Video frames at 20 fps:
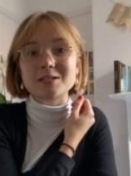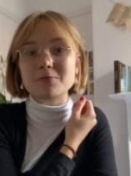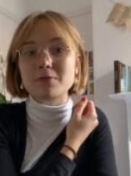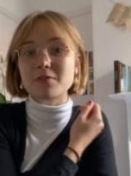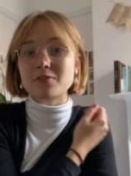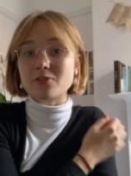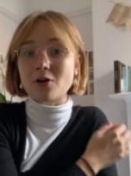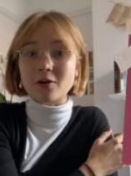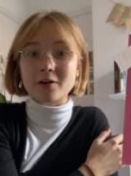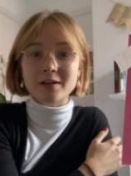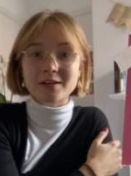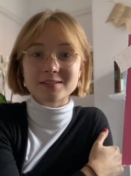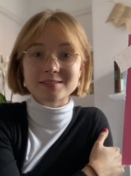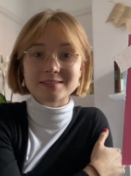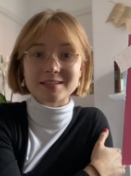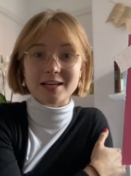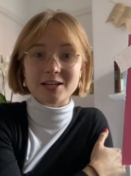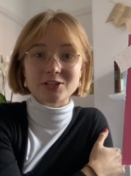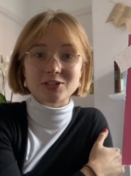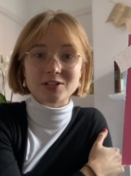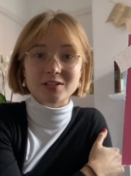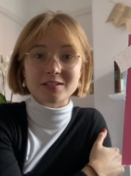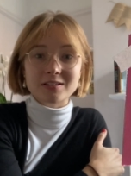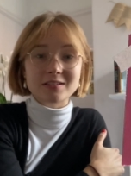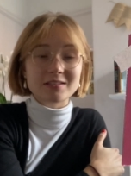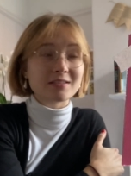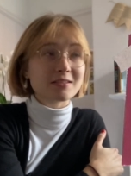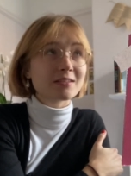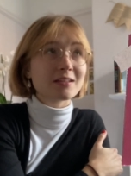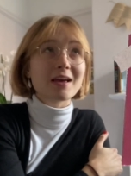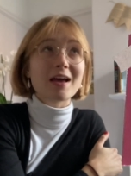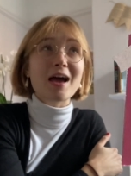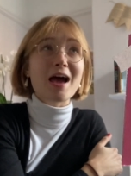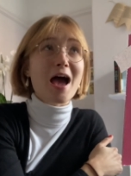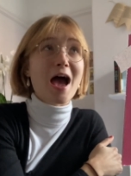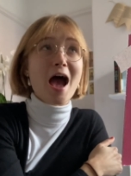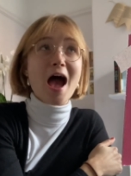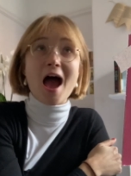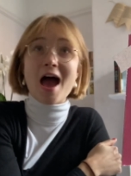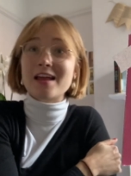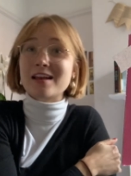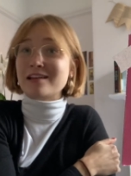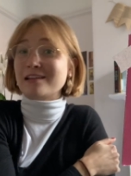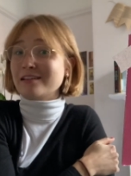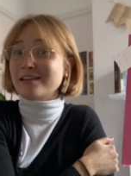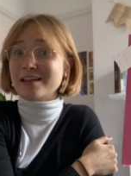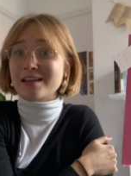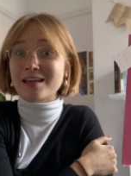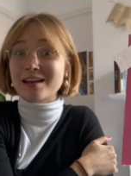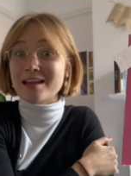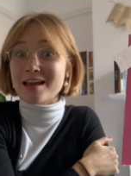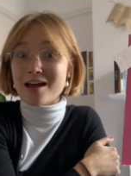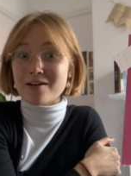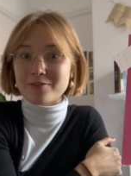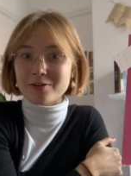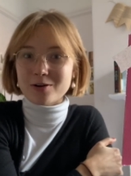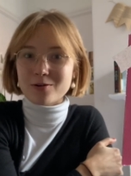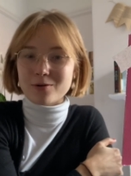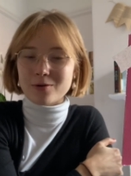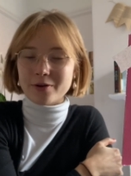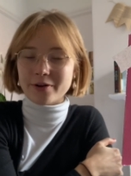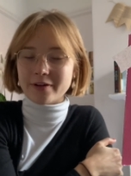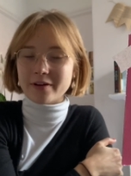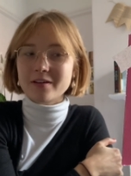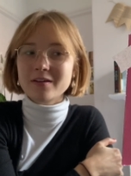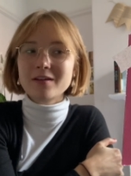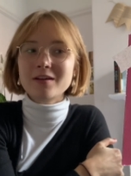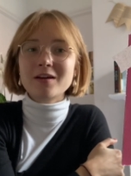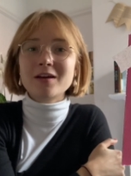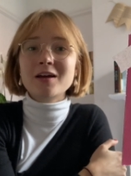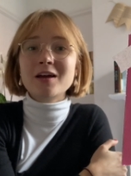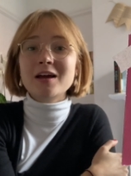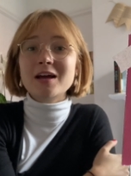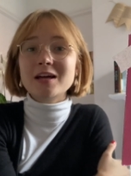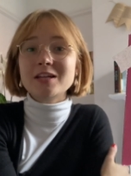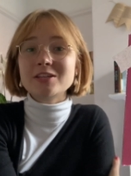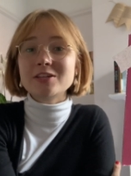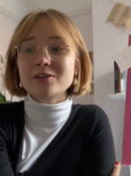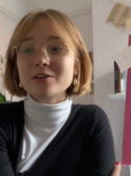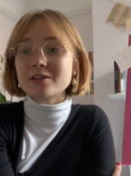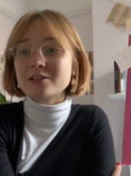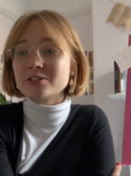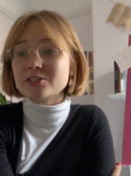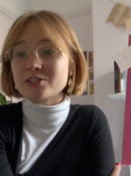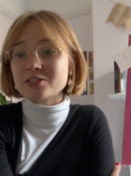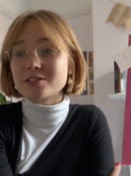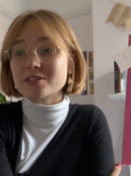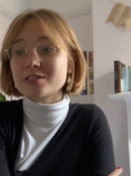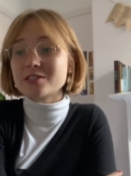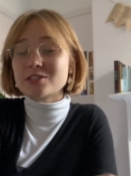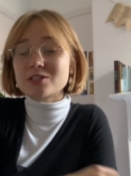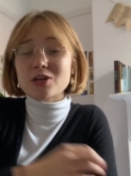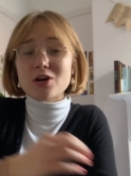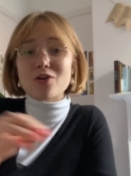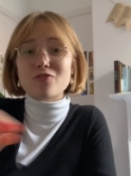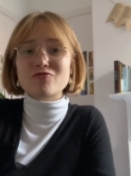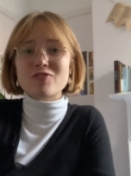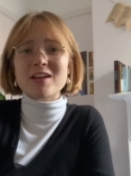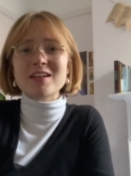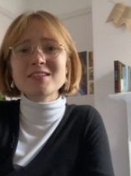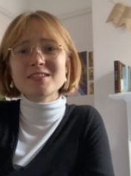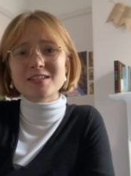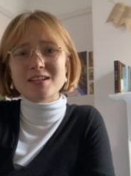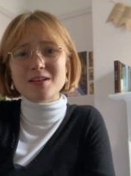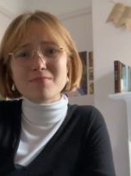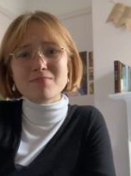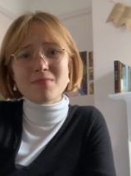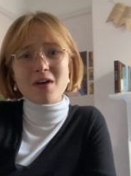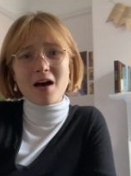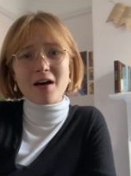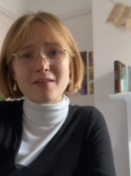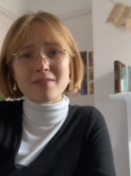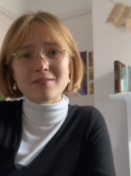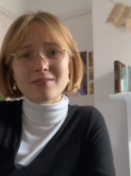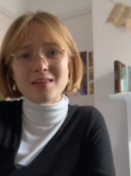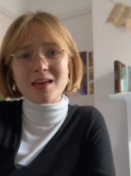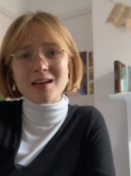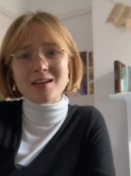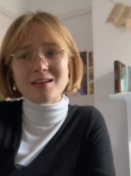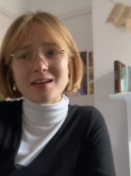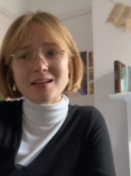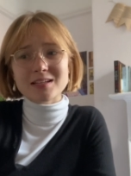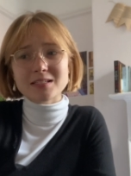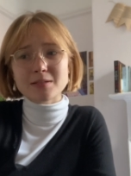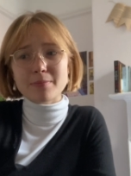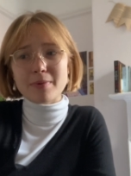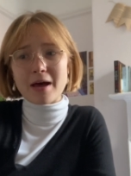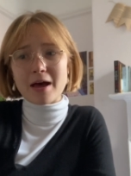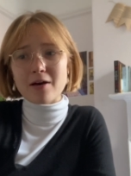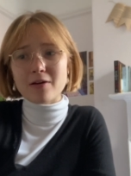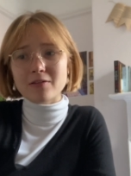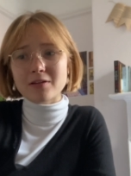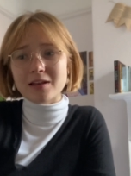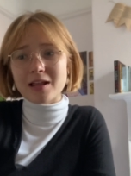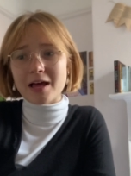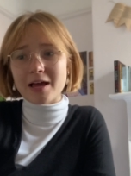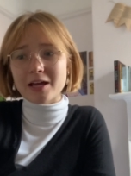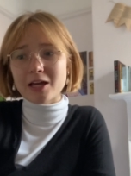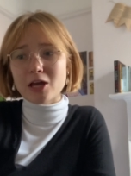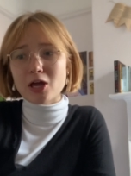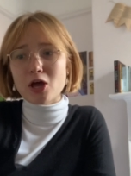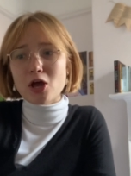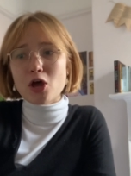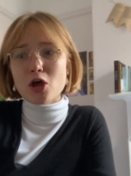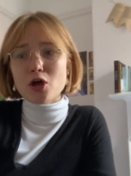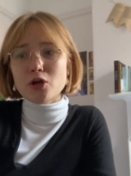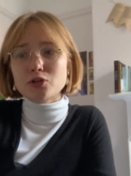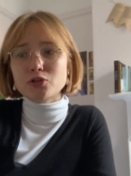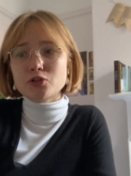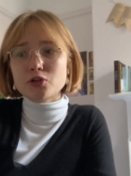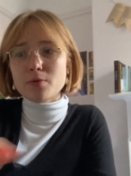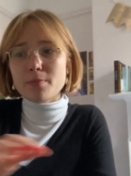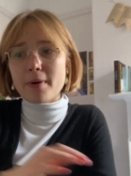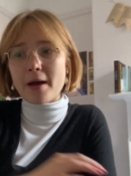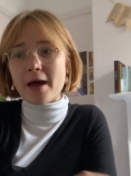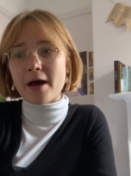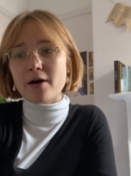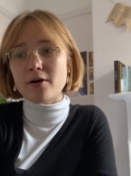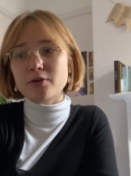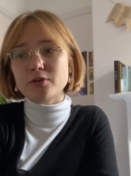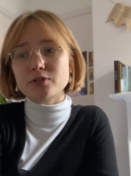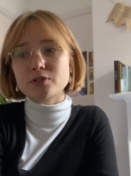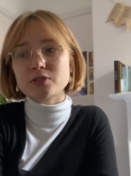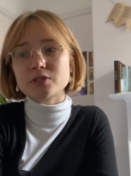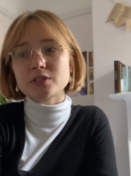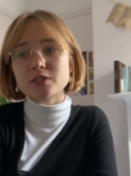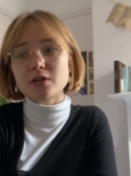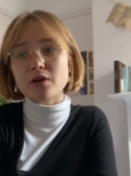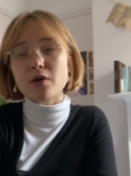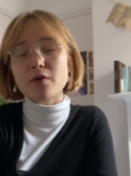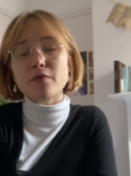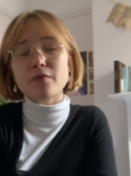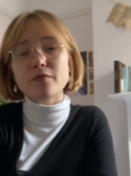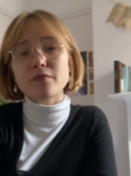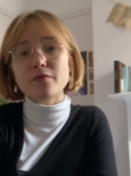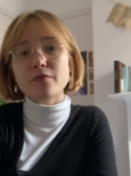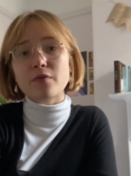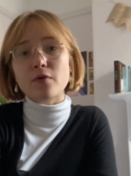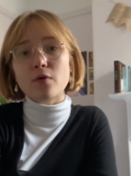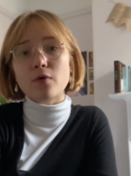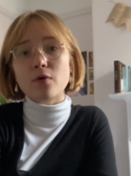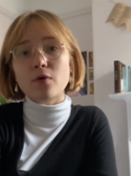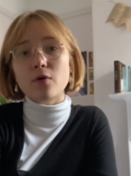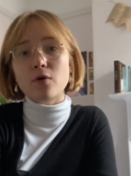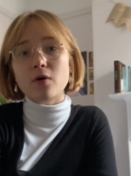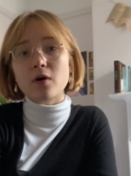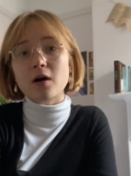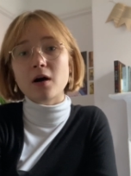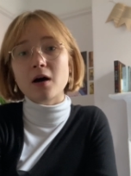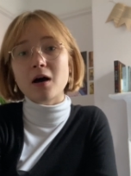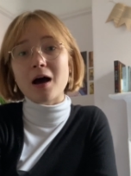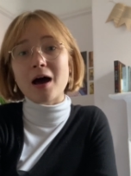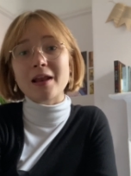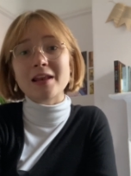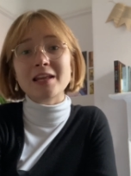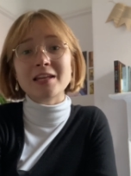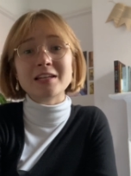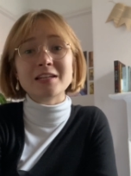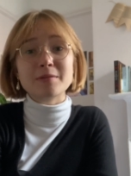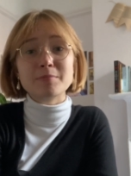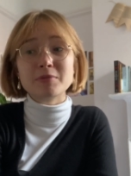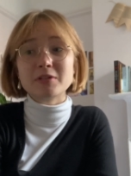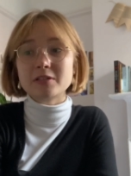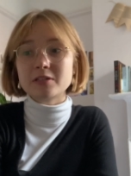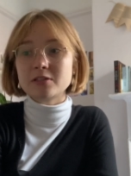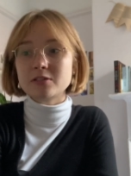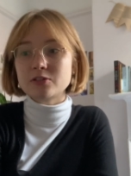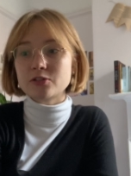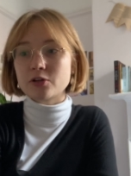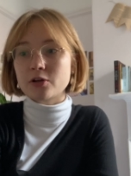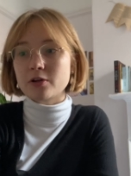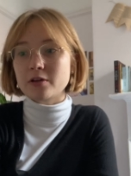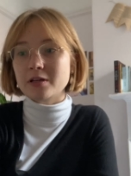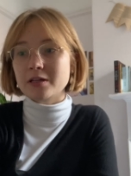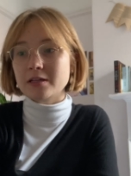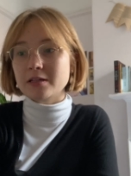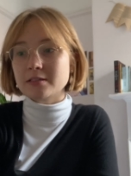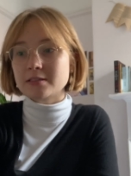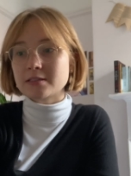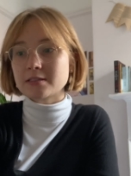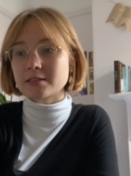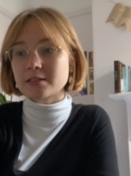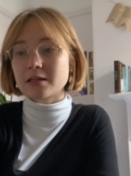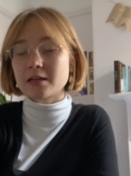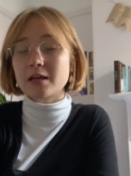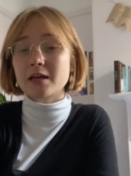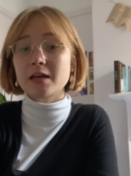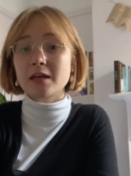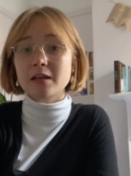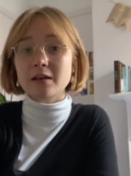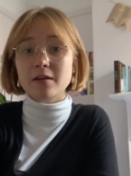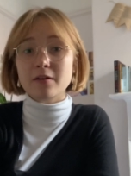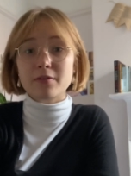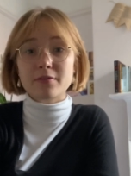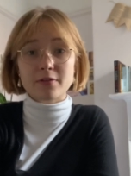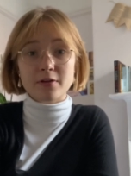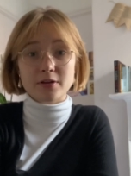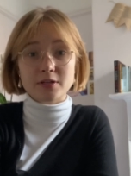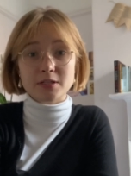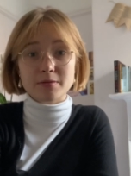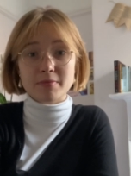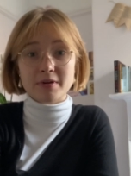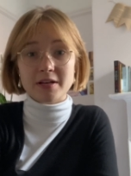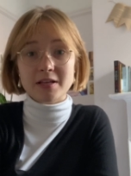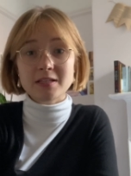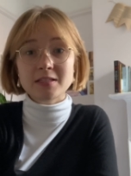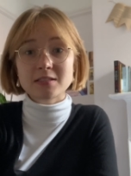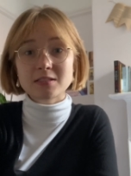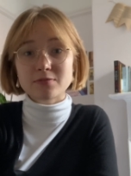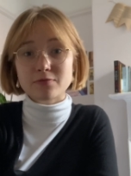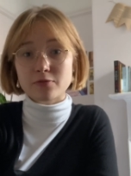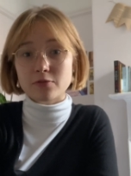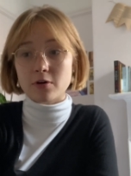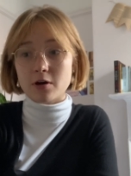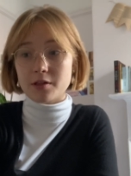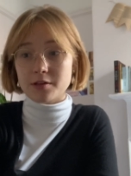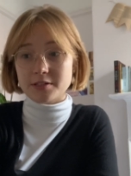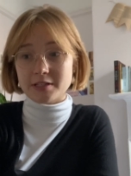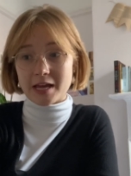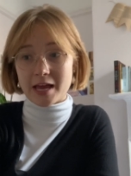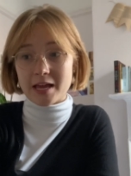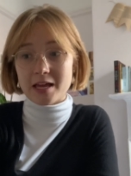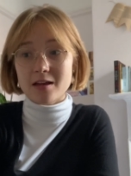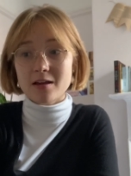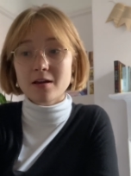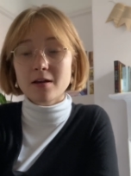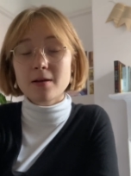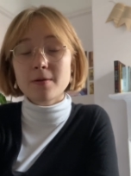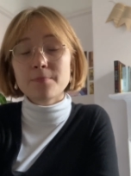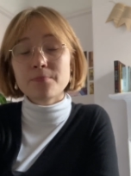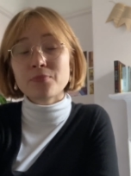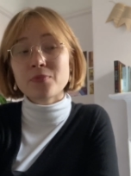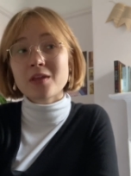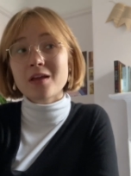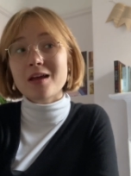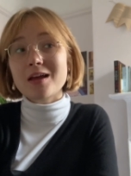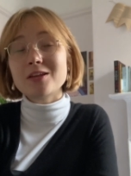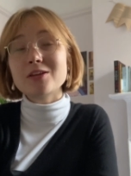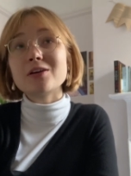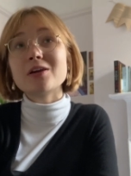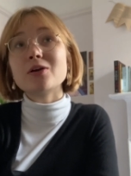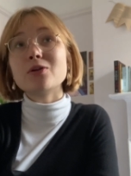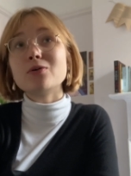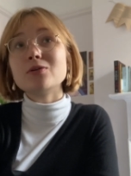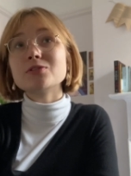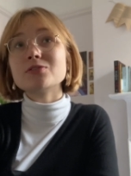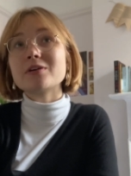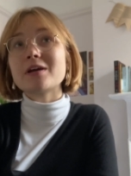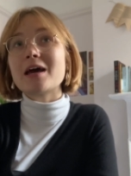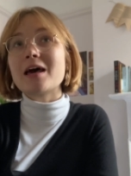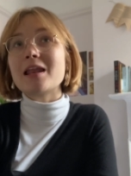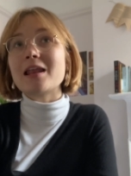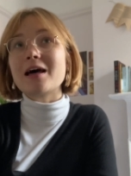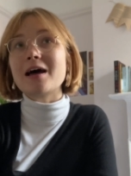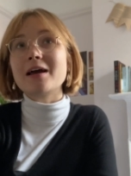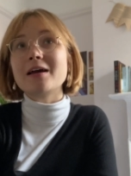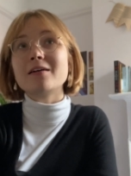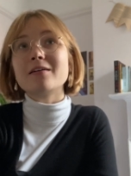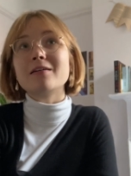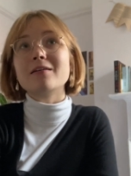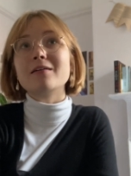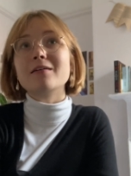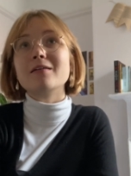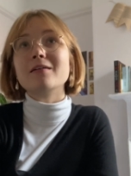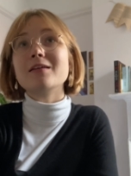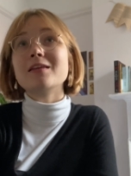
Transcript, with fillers: with docking stations at nearly every corner, and you can just rent them. I think it's about like £2 for unlimited journeys in 30 minutes throughout the day. And you can also get like a